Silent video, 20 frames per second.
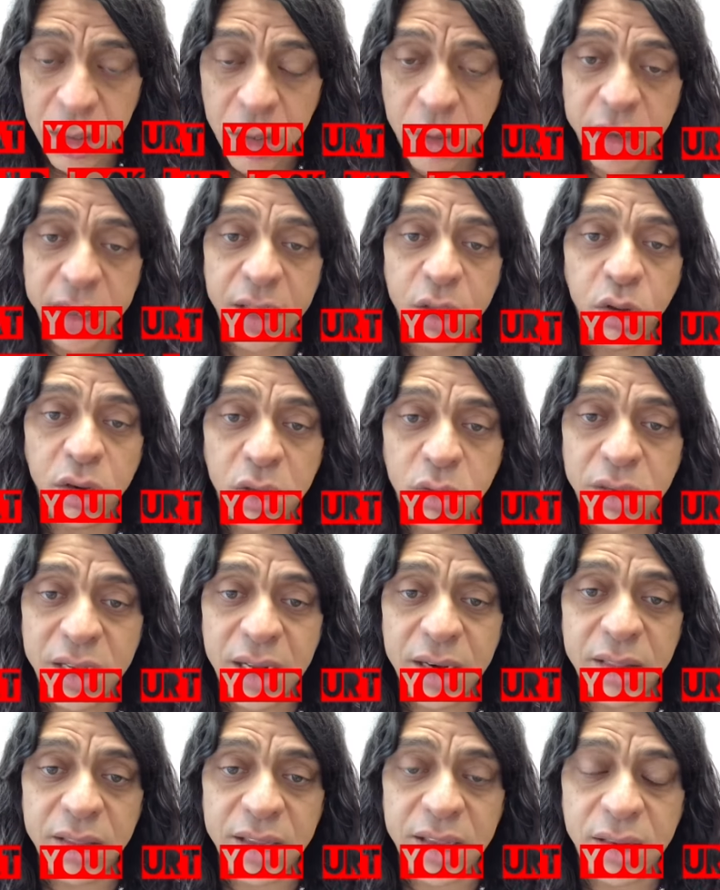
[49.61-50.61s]
Okay, you need to
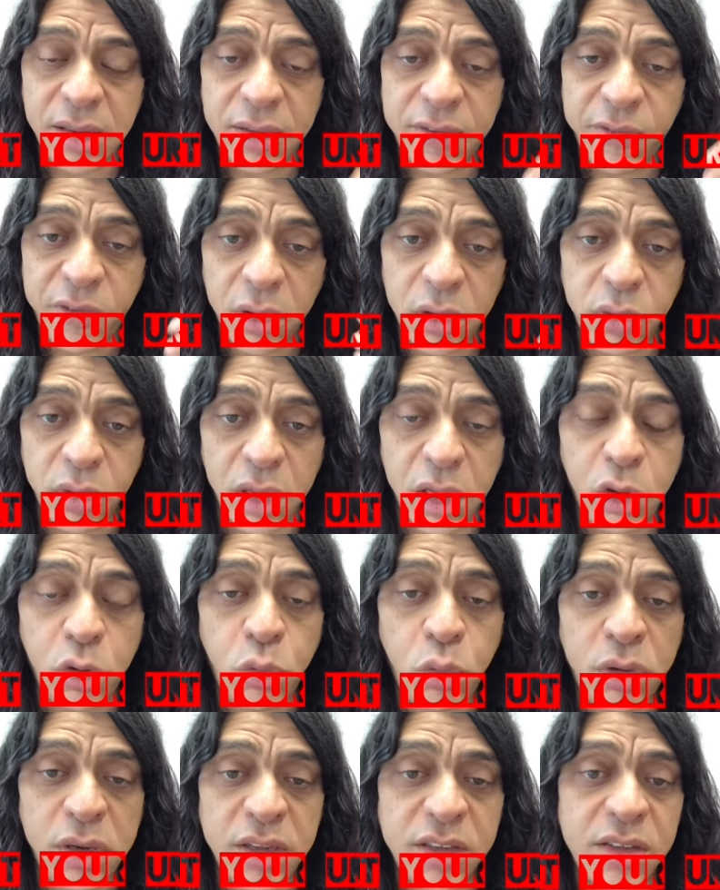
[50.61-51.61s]
get the kidneys filtering. And you
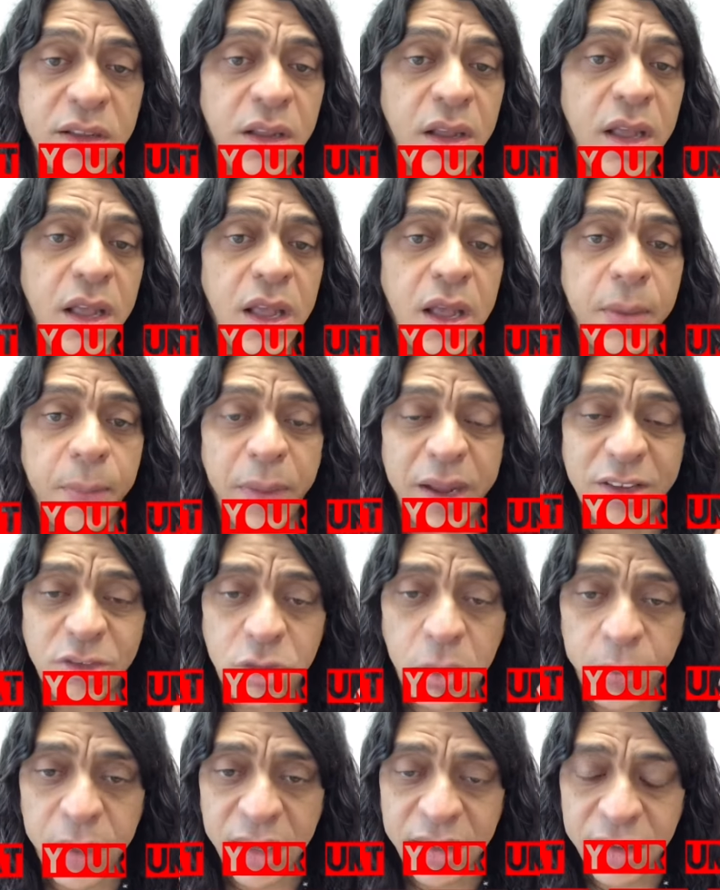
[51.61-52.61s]
do this by
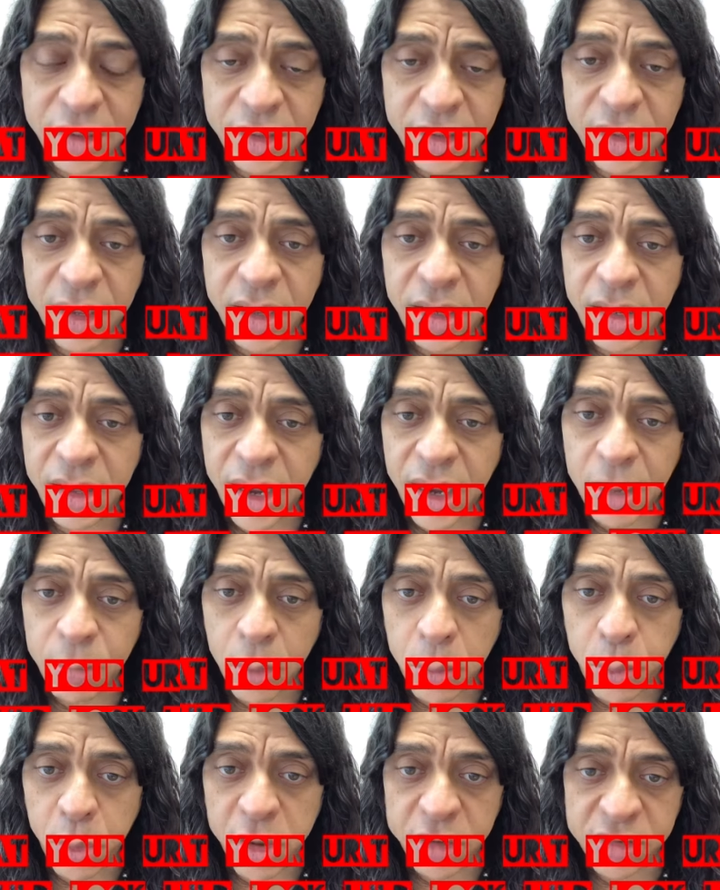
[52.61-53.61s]
stop eating any animal
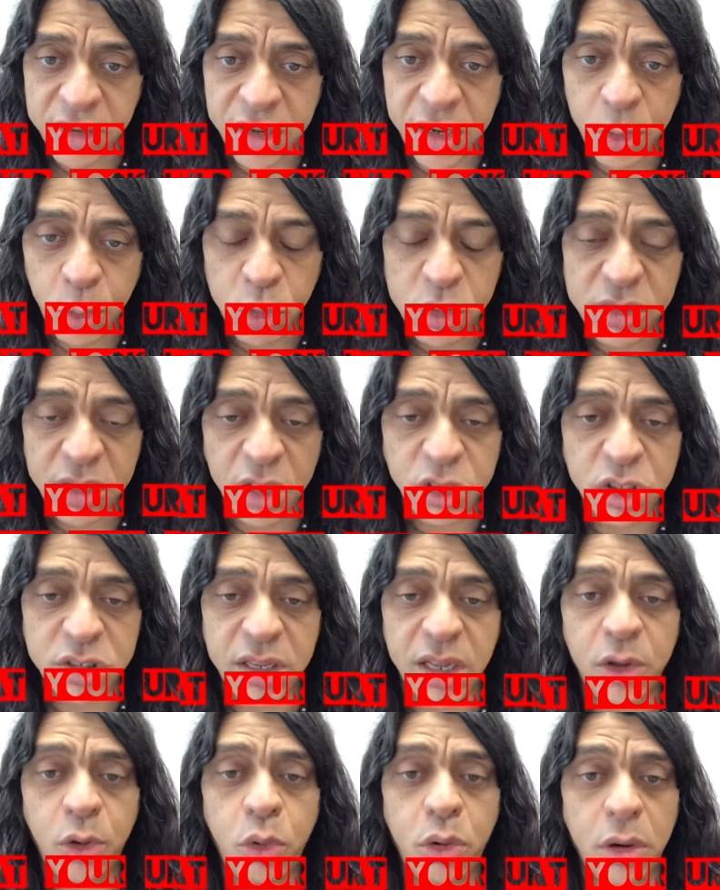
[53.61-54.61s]
products, any cooked starches,
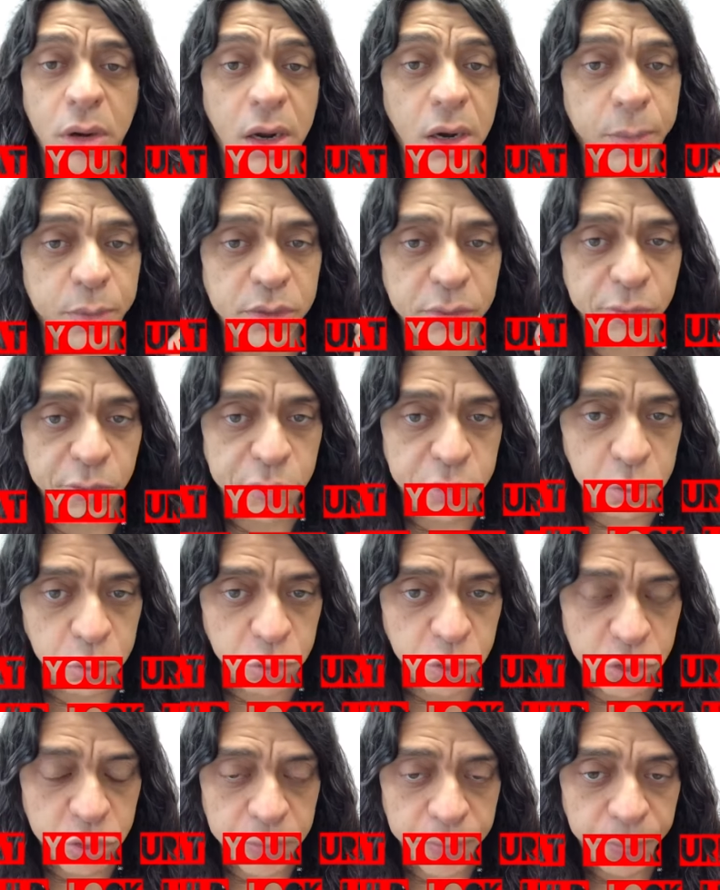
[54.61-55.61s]
and going 100%
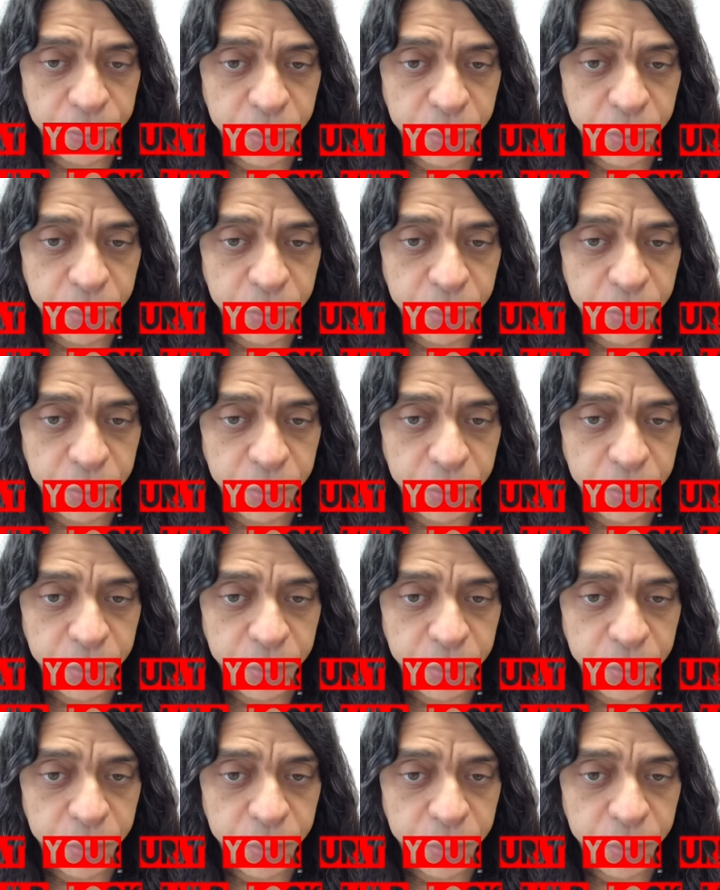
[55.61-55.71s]
fruits.